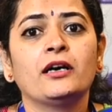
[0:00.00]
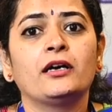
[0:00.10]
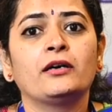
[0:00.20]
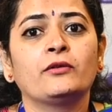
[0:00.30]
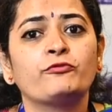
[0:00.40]

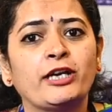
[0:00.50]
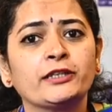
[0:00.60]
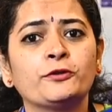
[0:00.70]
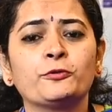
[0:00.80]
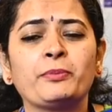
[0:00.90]

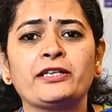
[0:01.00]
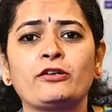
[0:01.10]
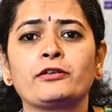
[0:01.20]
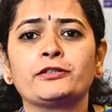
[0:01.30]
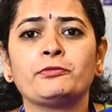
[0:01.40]
One group I
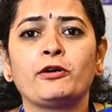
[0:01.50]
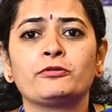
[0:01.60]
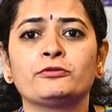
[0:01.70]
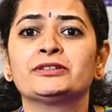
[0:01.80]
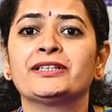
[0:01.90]
talked
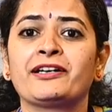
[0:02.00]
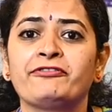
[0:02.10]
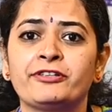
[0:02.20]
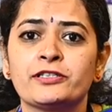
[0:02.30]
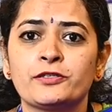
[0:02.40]
about was the
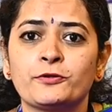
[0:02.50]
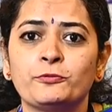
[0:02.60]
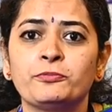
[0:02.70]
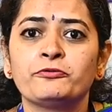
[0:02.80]
reference group,